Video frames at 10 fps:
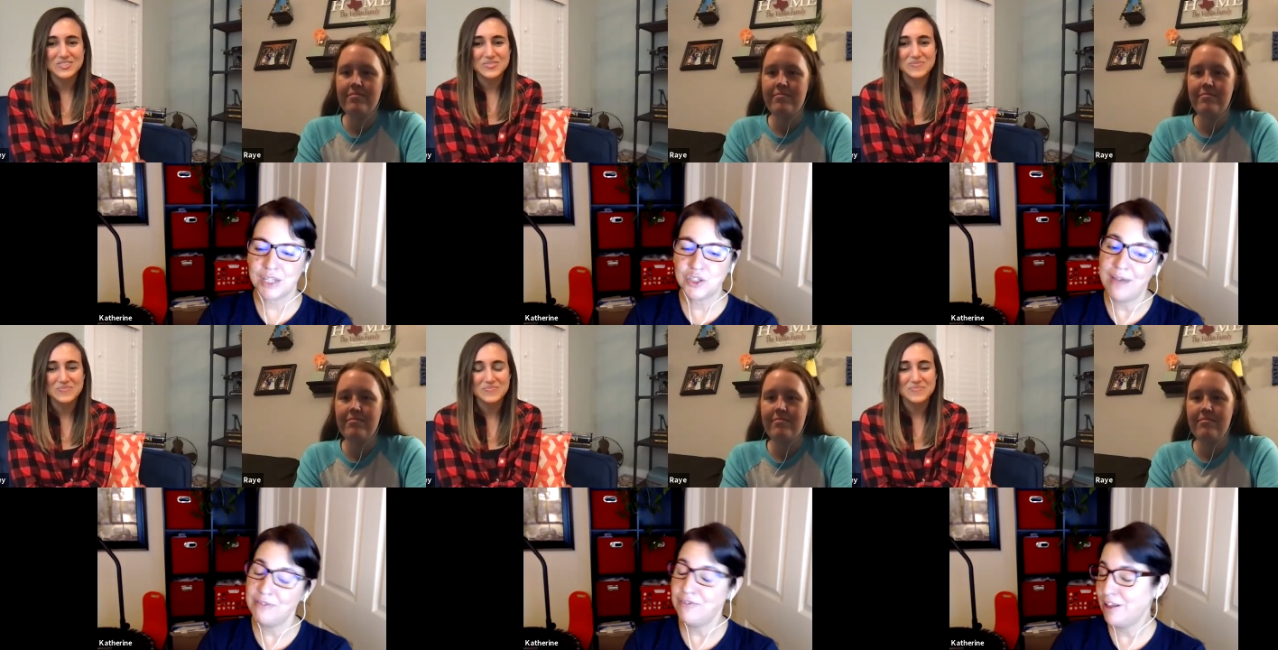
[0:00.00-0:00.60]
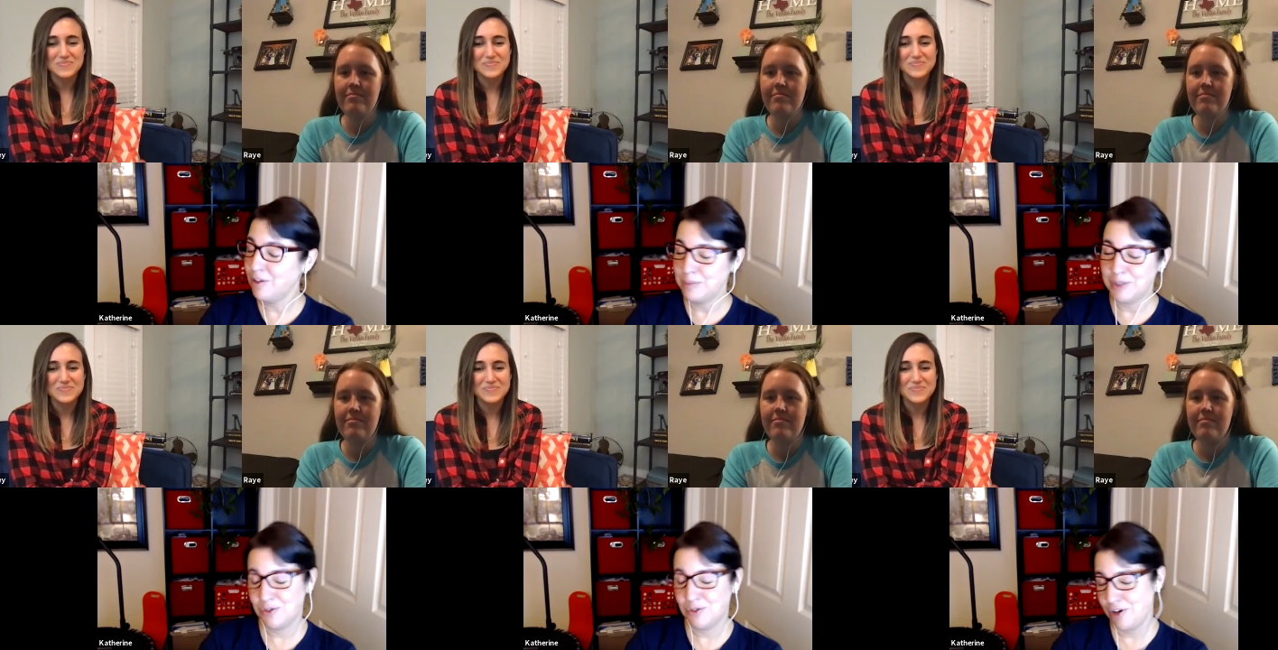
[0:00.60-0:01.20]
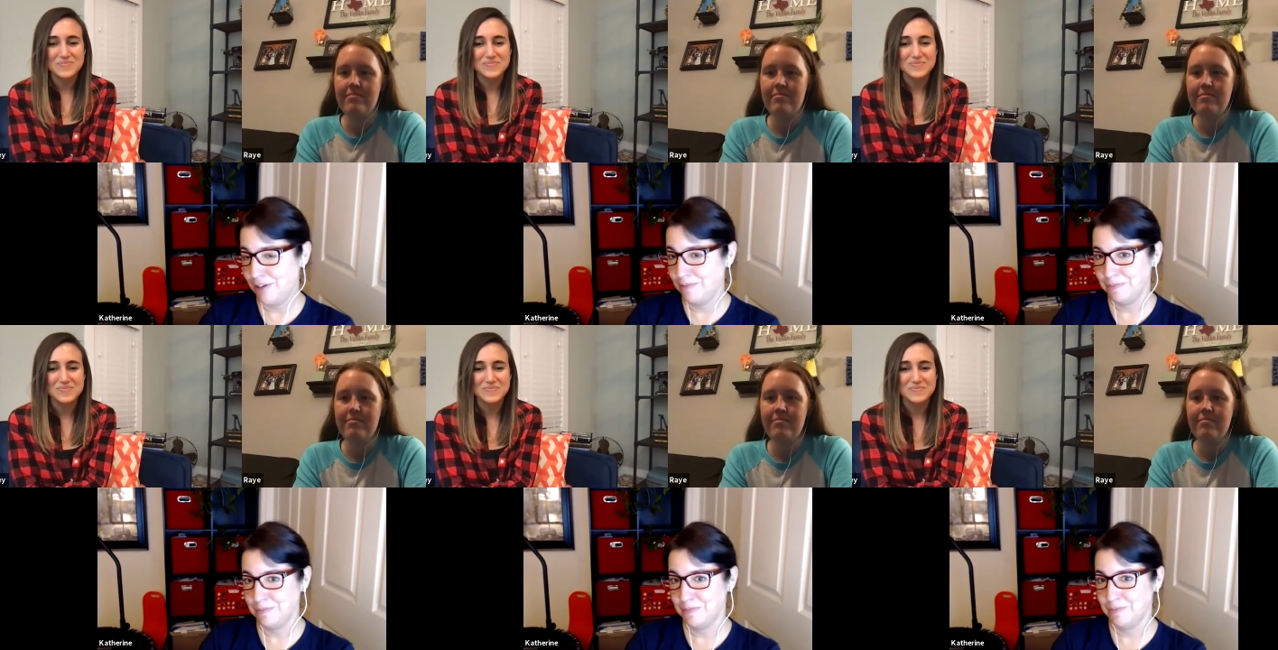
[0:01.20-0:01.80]
Speaker 1: have a follow up story.
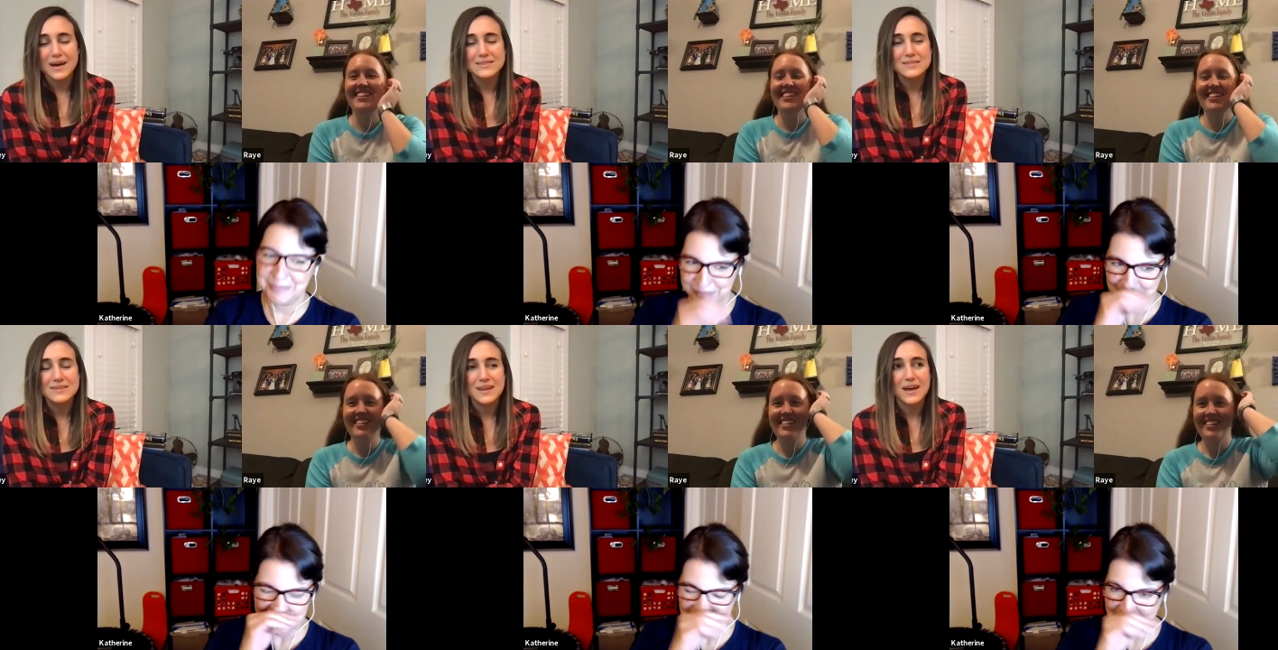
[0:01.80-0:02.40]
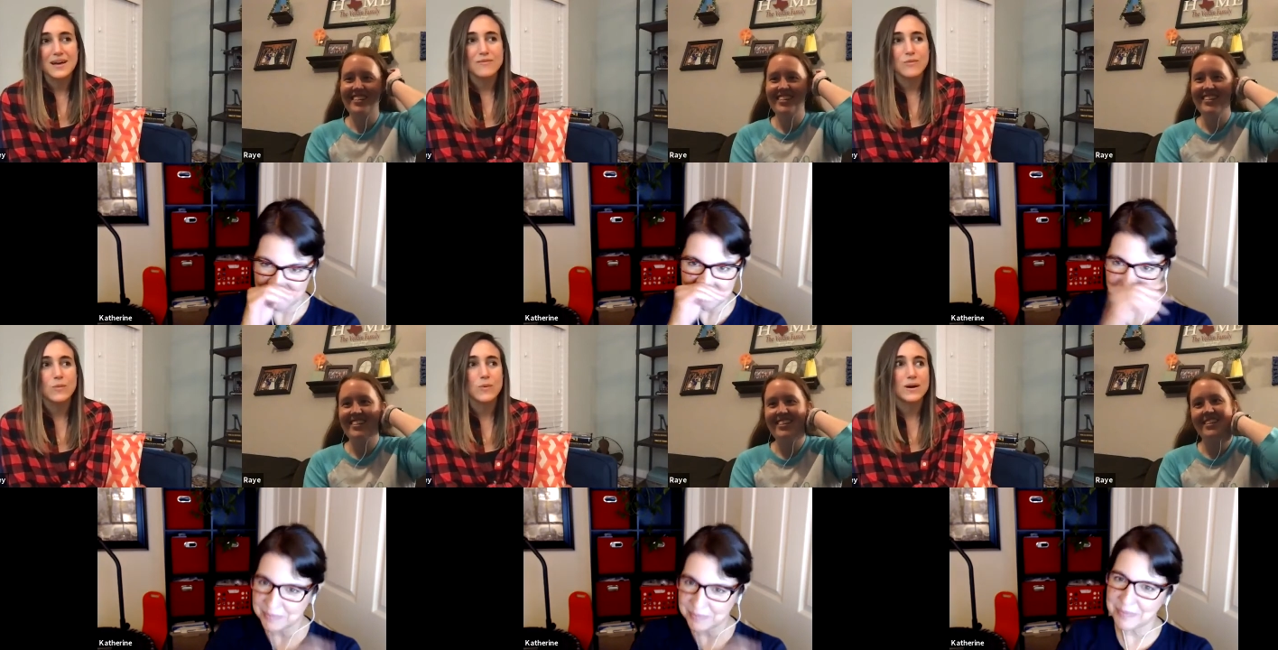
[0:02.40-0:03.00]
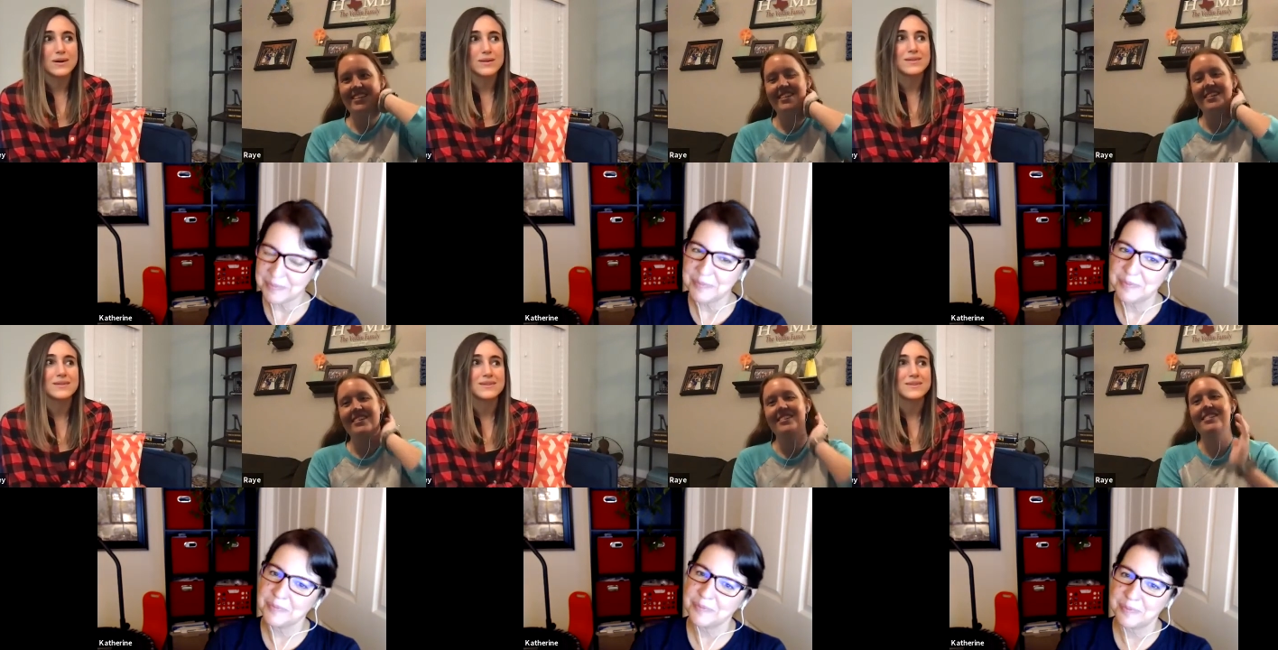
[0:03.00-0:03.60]
Speaker 2: I did have
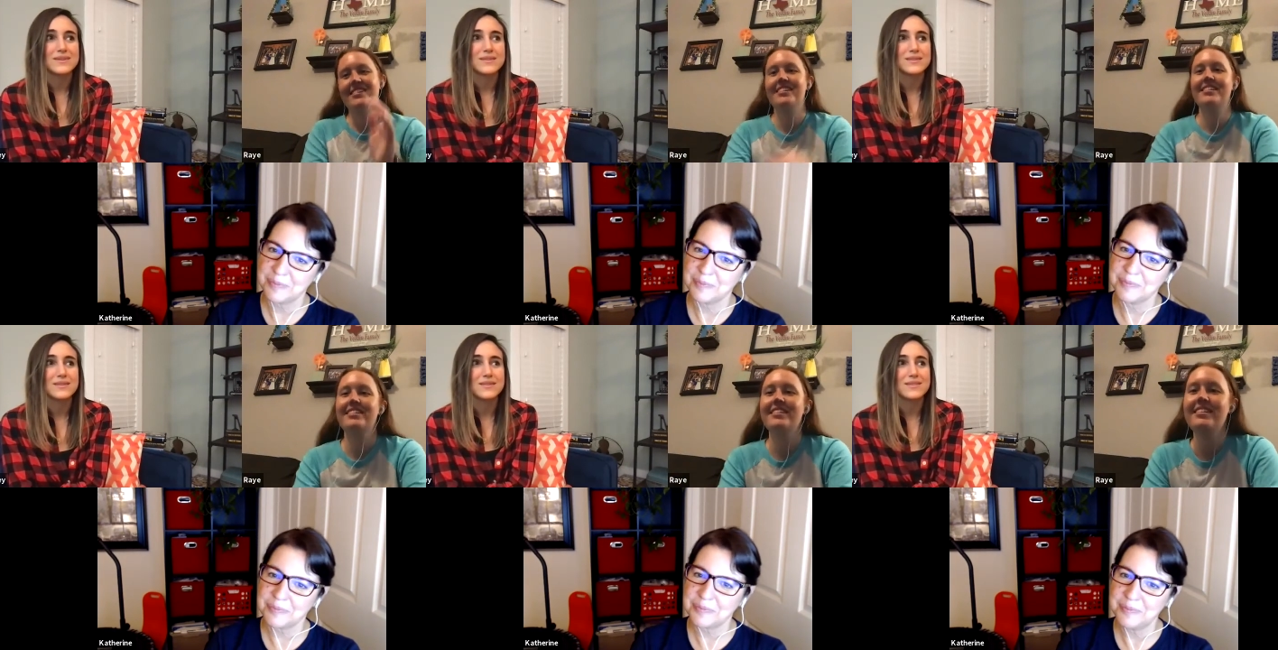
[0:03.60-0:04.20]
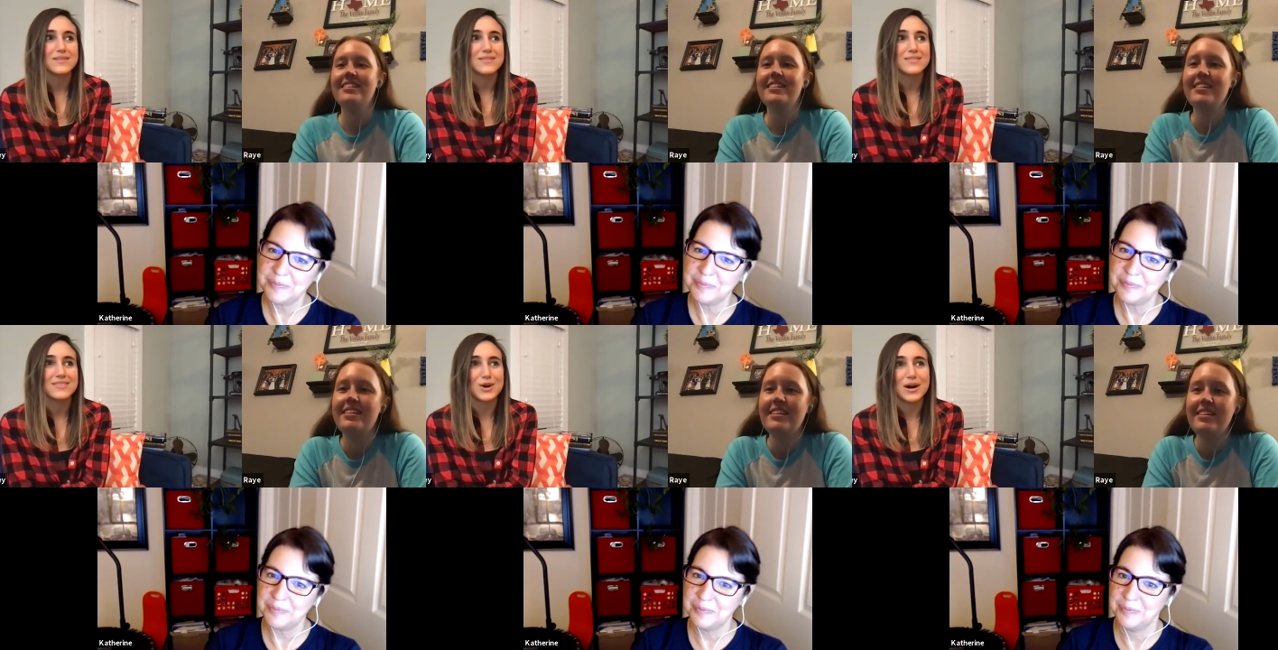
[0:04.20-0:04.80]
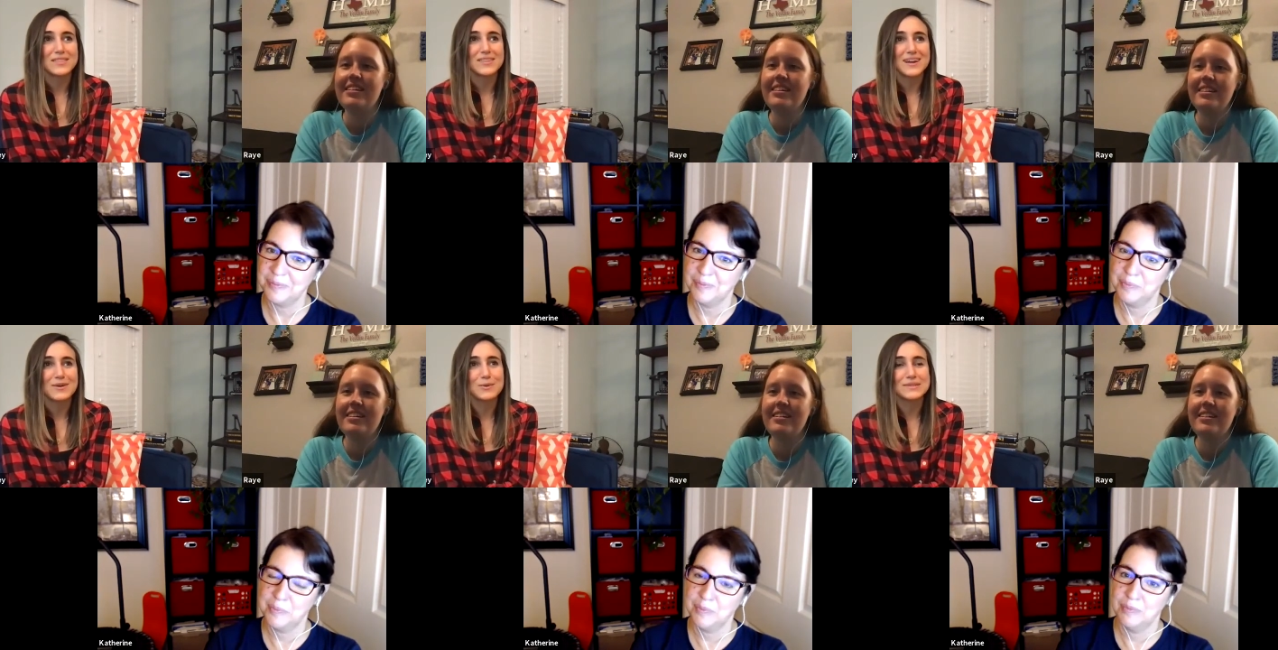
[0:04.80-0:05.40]
one thought
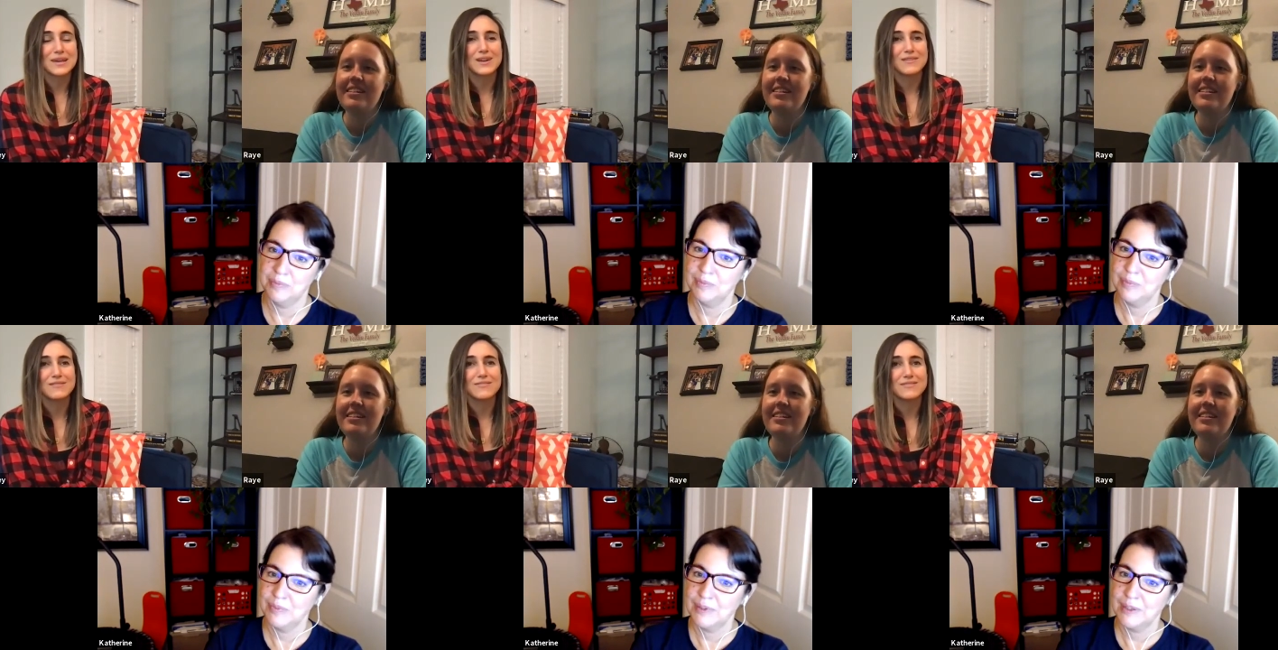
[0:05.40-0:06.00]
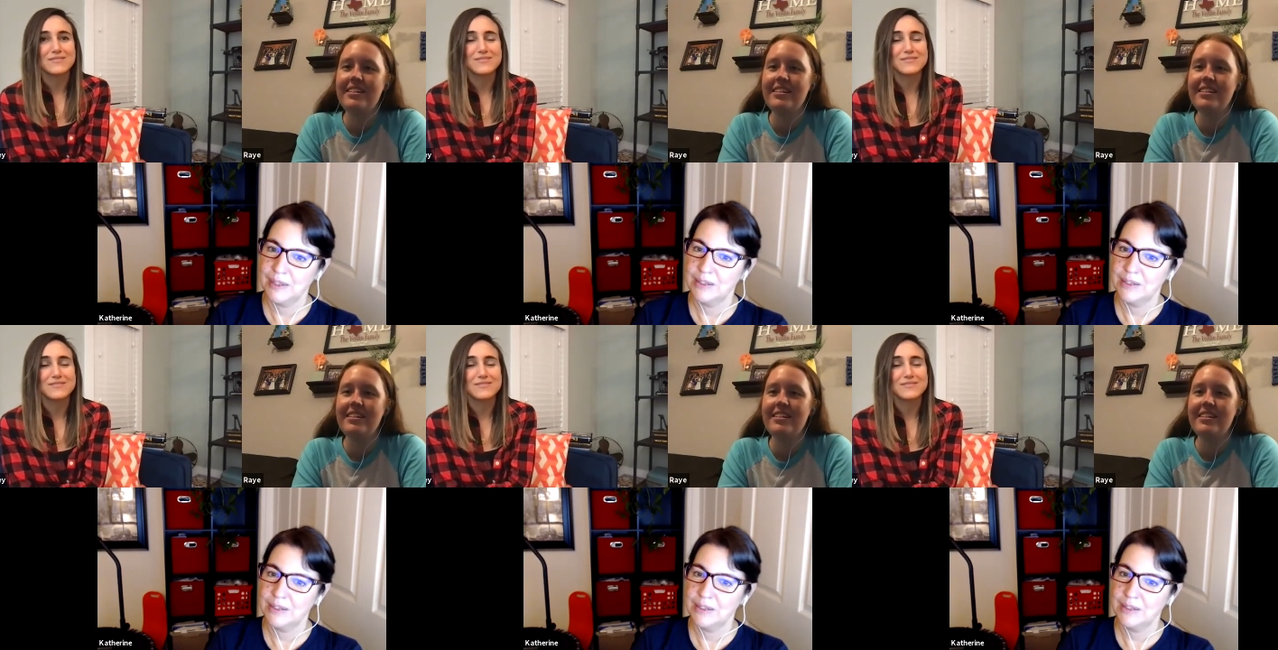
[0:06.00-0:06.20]
that I was kind of